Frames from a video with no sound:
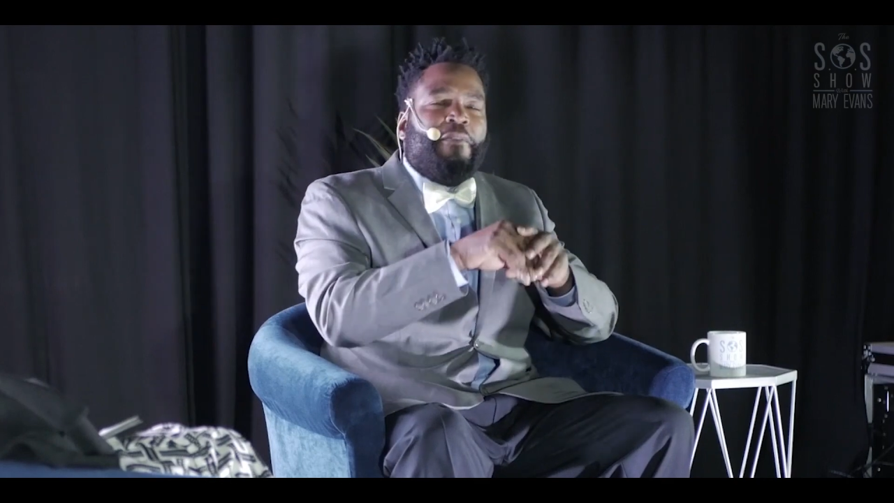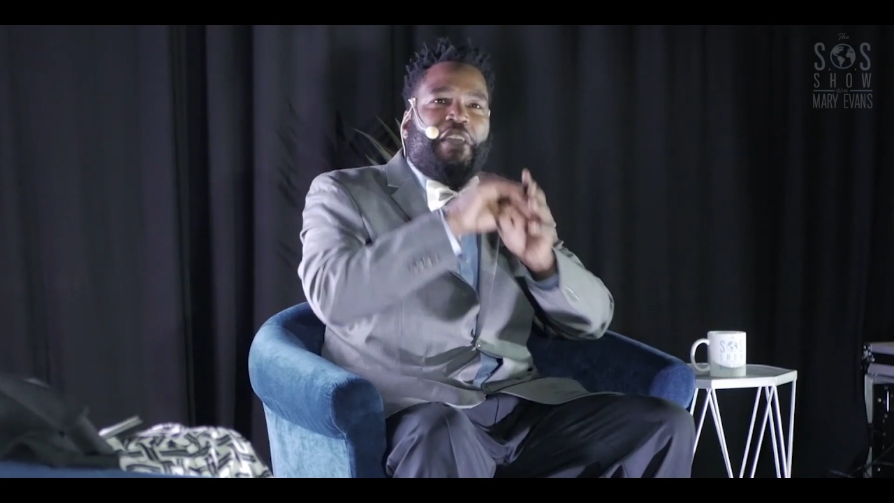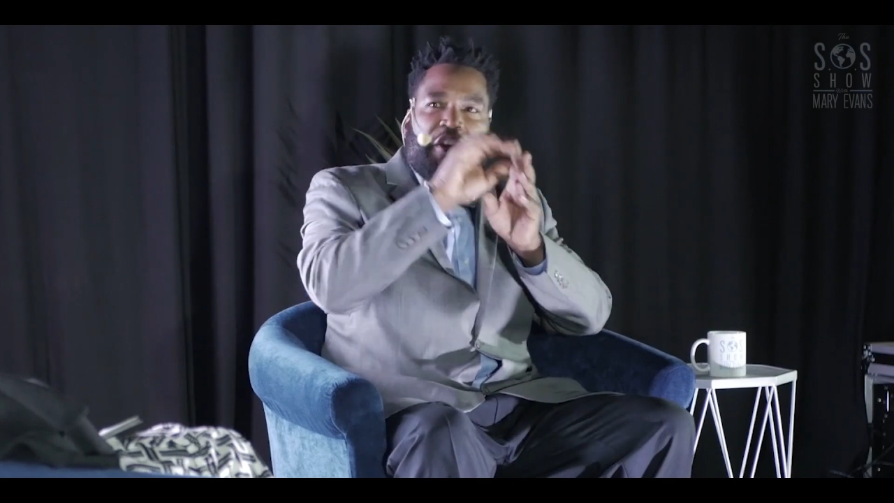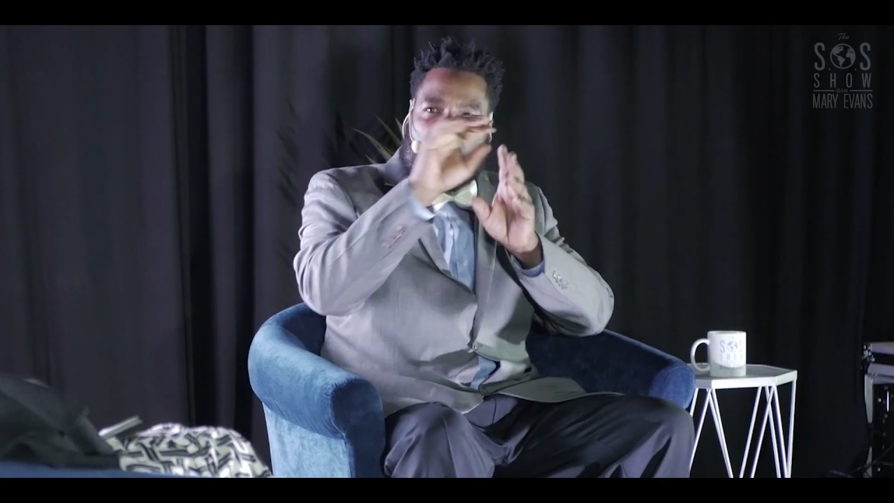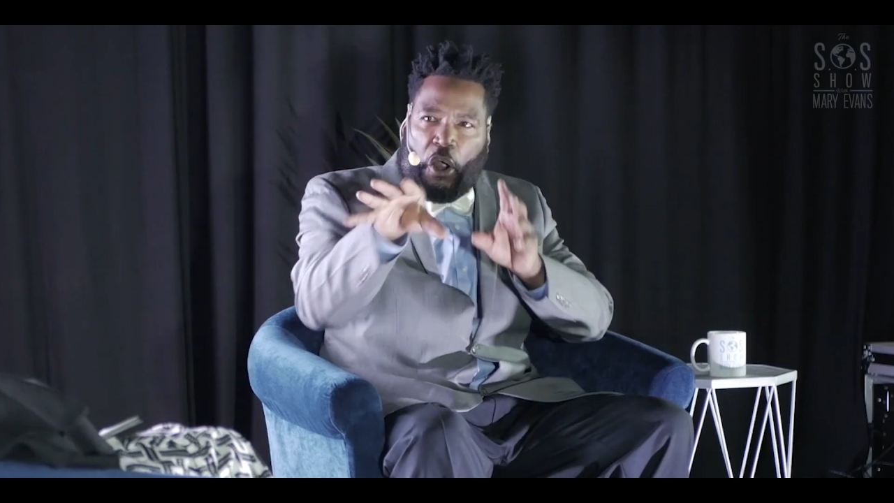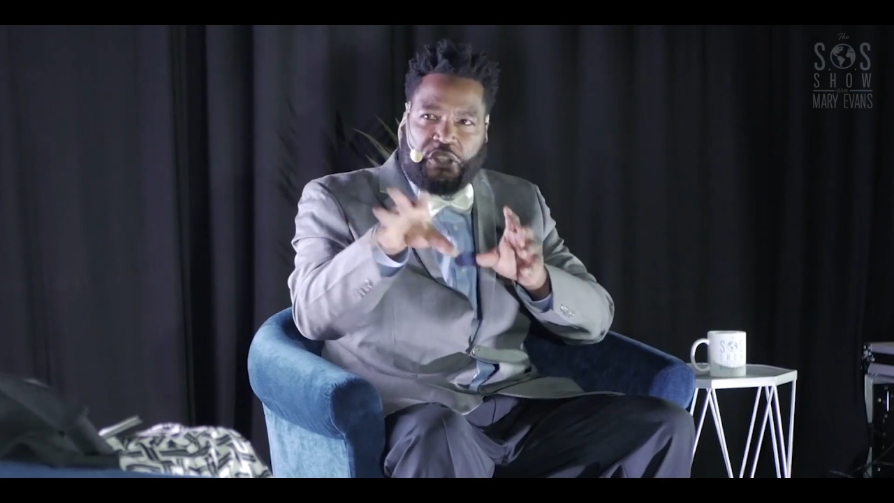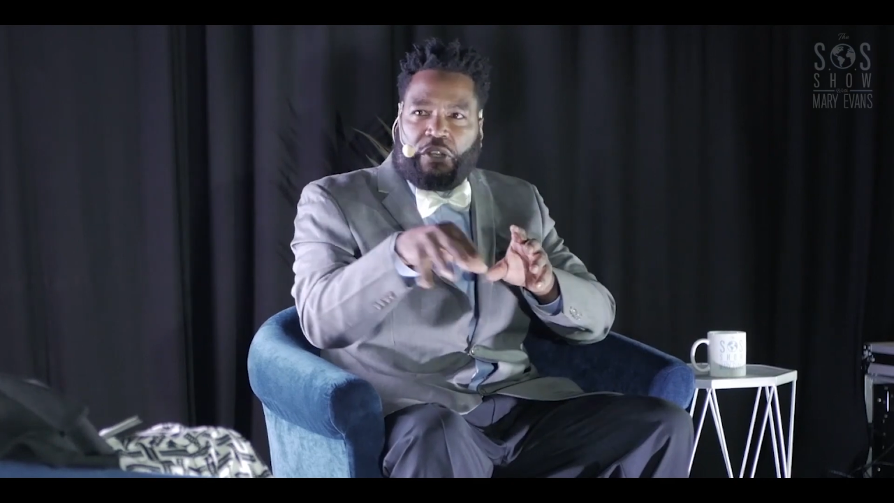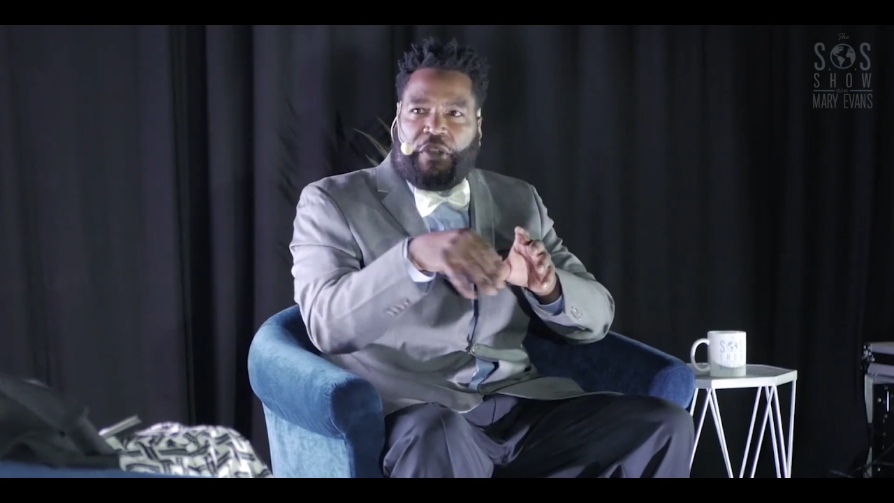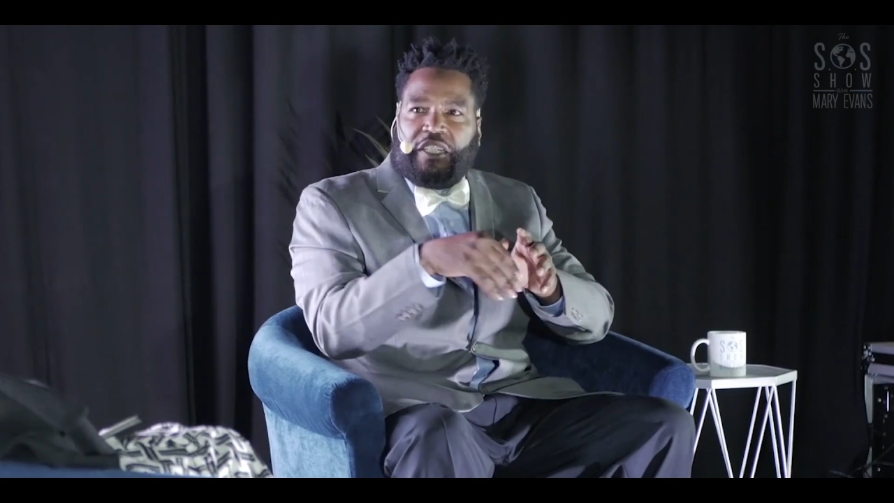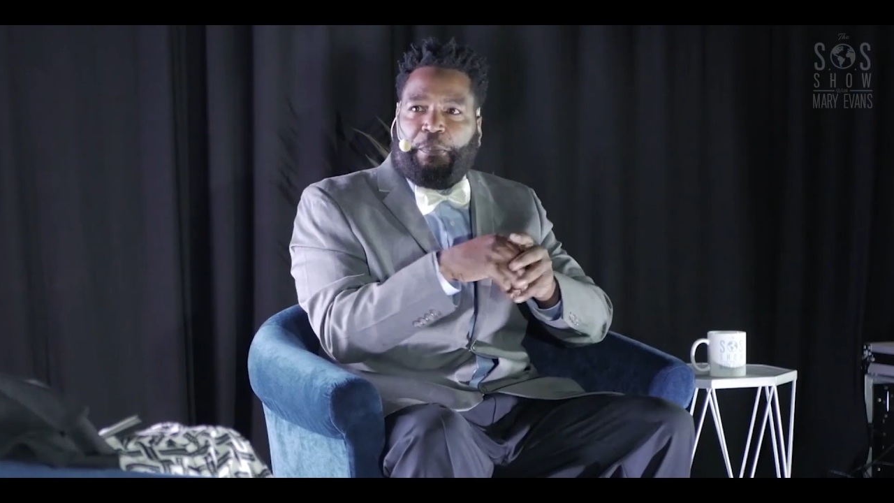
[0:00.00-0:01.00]
the
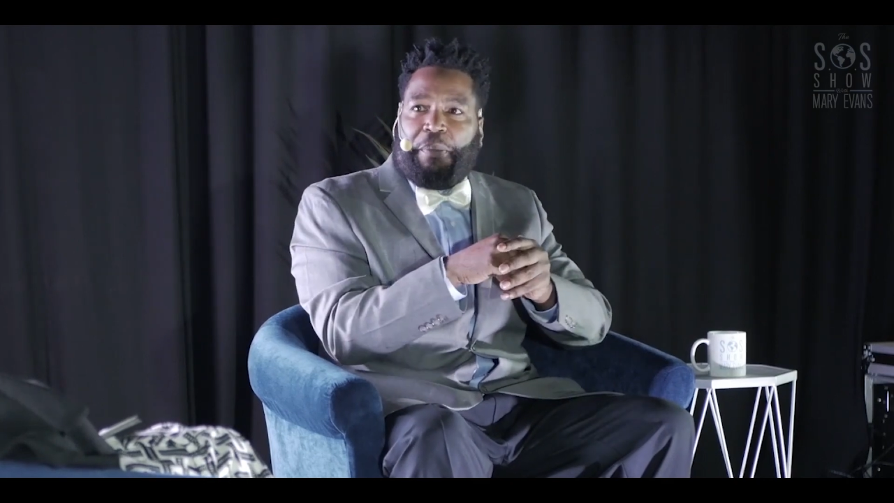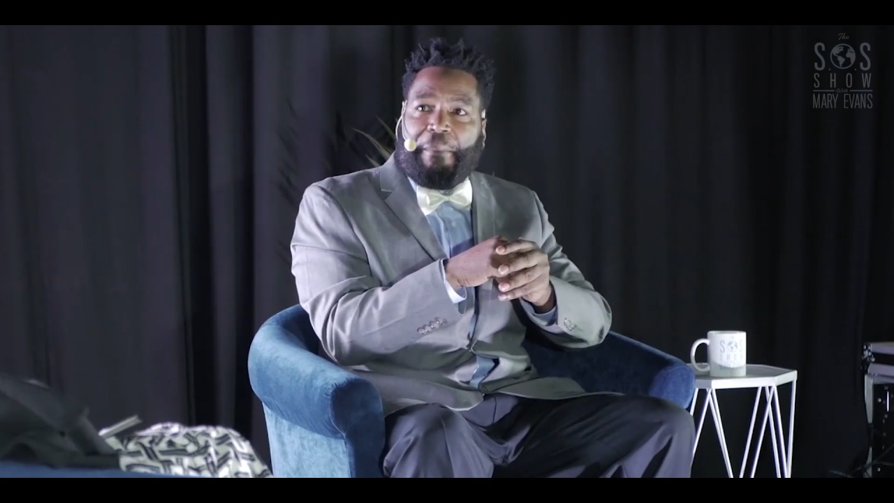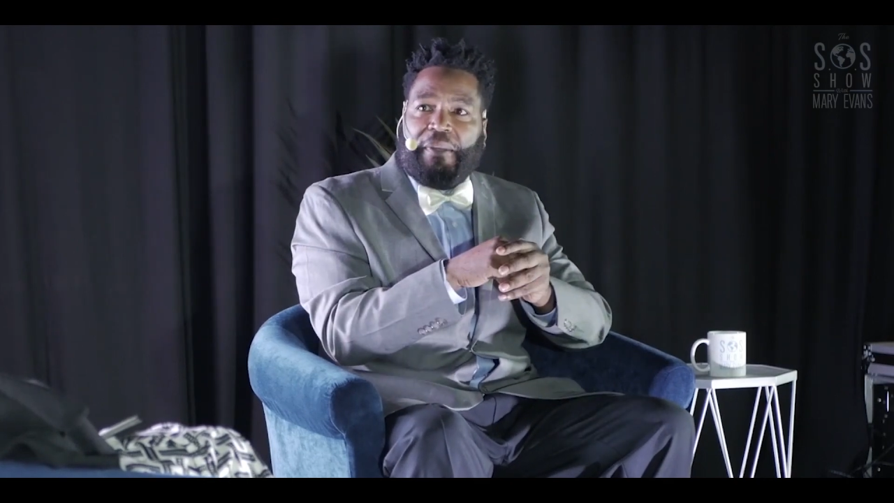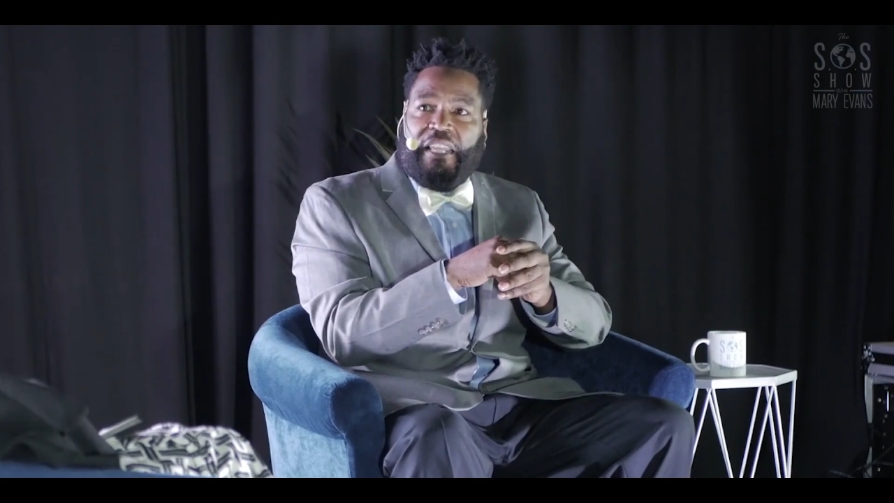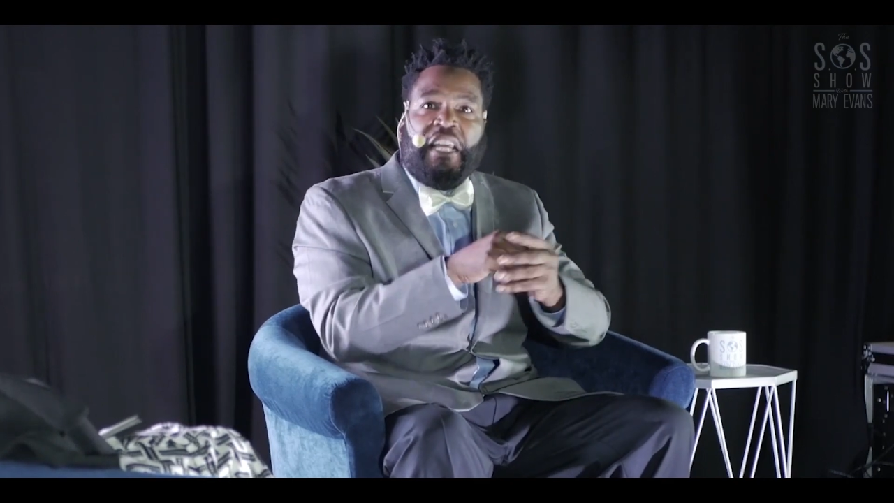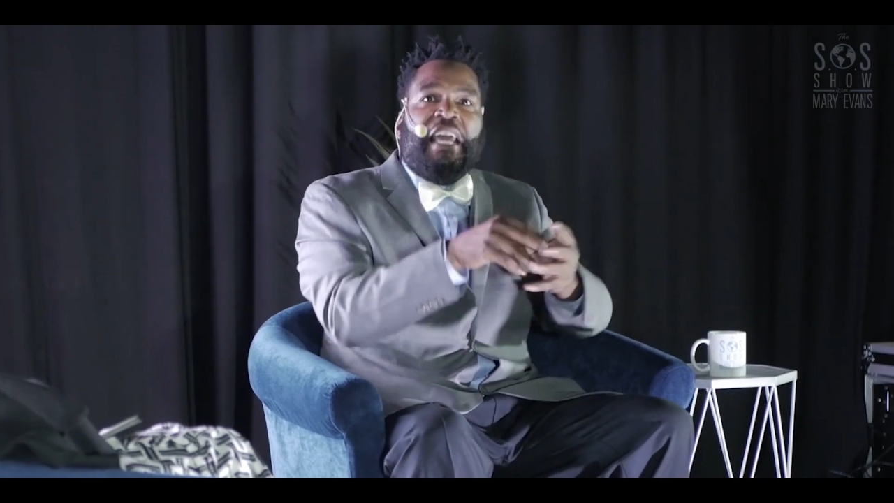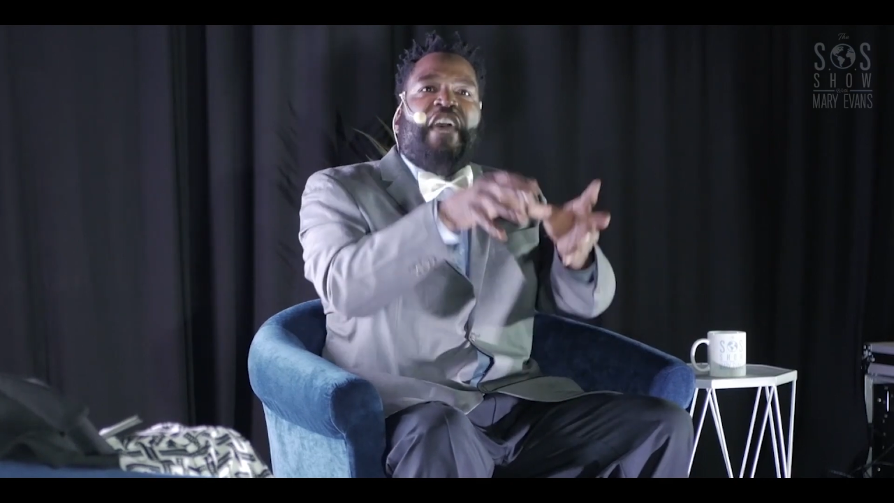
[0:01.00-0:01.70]
incarceration population,